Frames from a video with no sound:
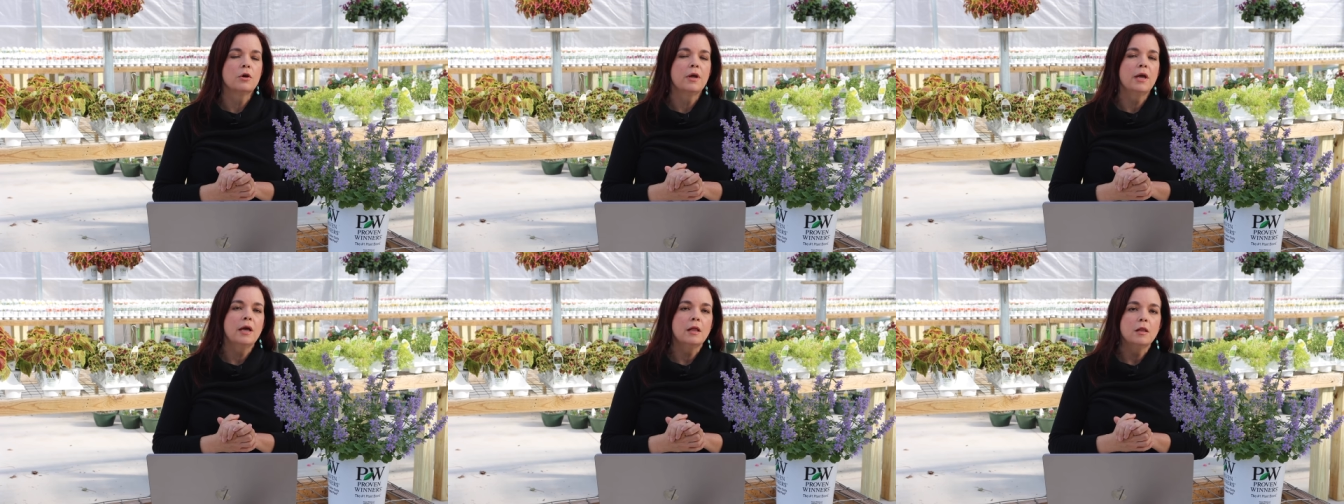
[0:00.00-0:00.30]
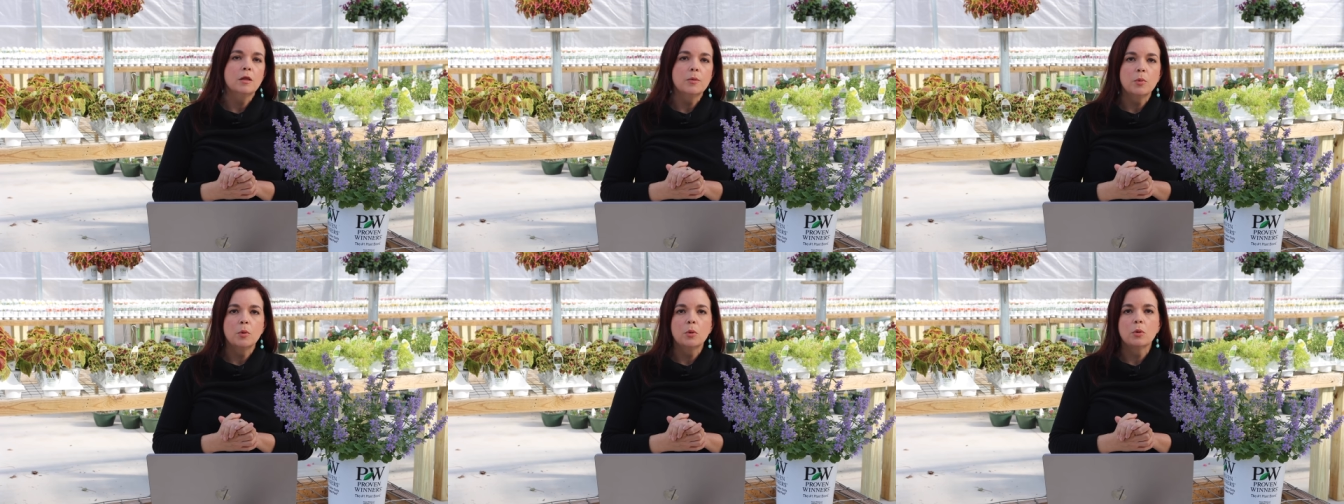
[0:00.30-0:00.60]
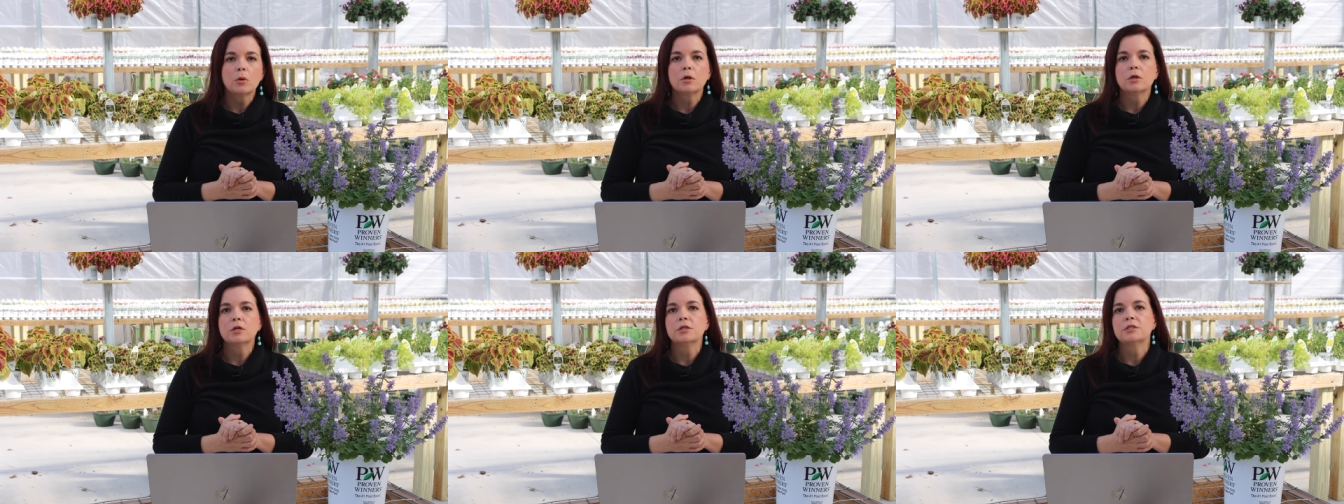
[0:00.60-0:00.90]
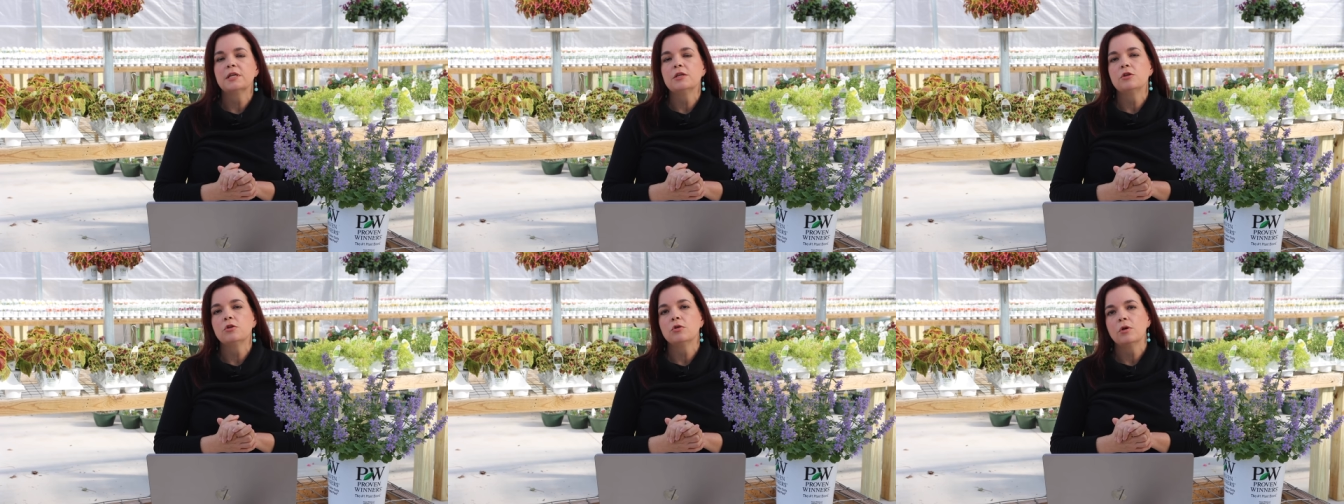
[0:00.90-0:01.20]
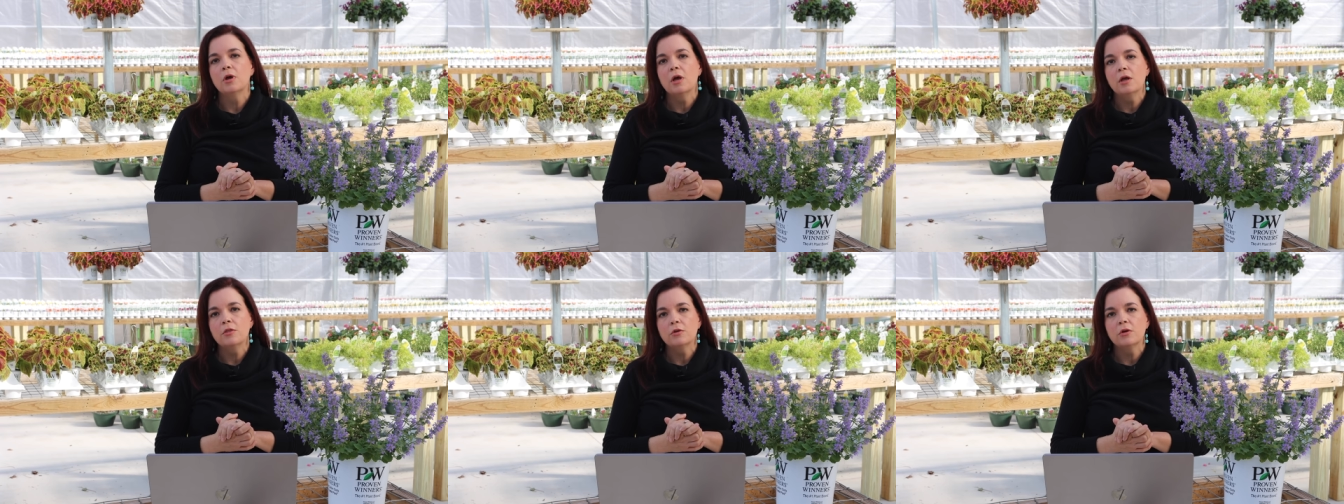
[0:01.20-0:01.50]
hellebores and
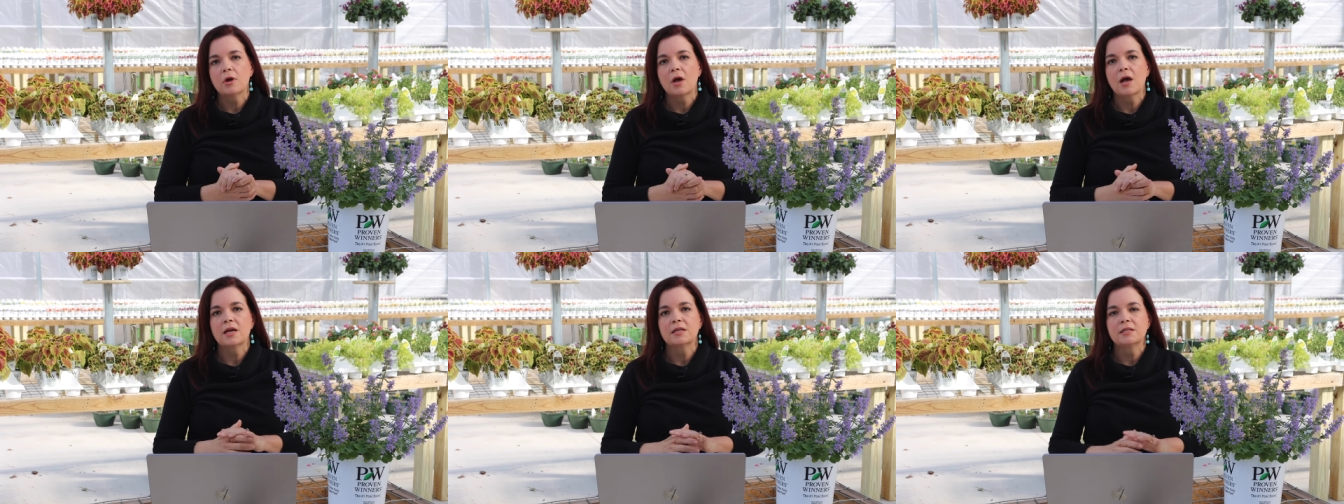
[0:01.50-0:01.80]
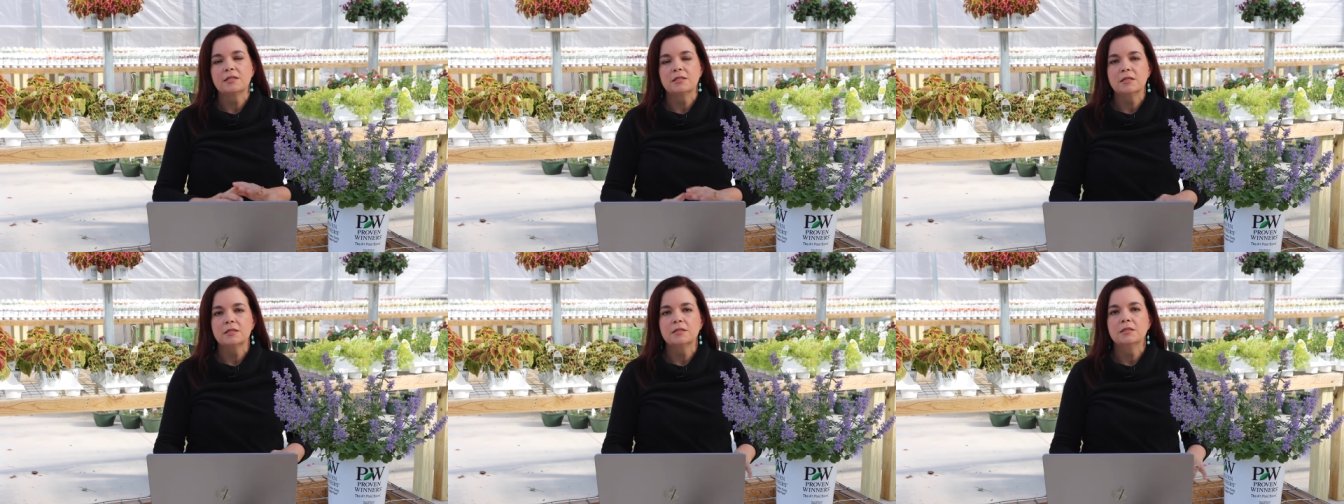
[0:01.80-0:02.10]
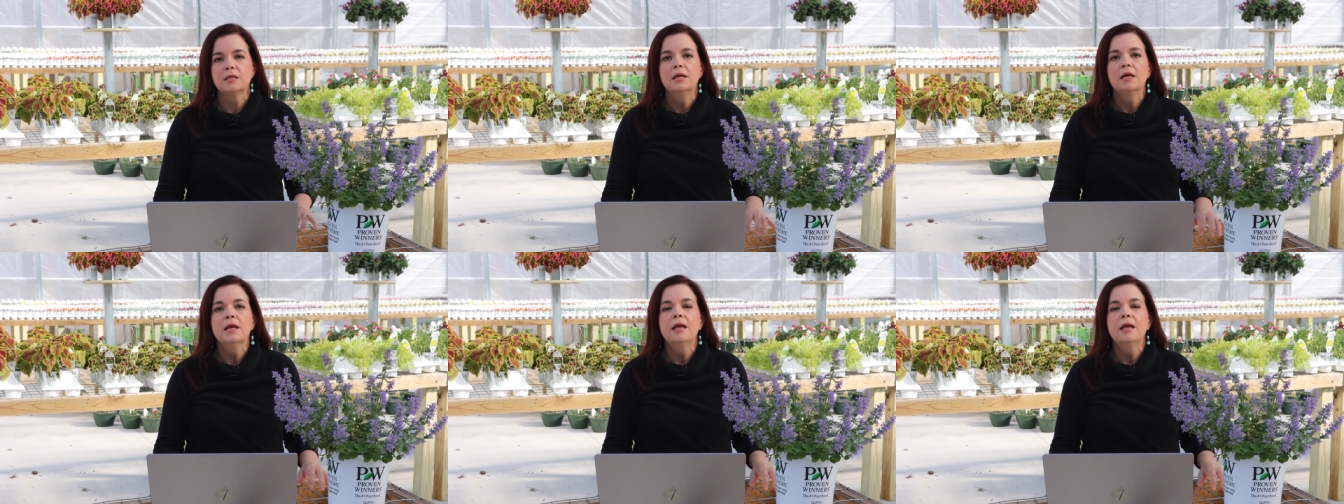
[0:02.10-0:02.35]
your other hostas.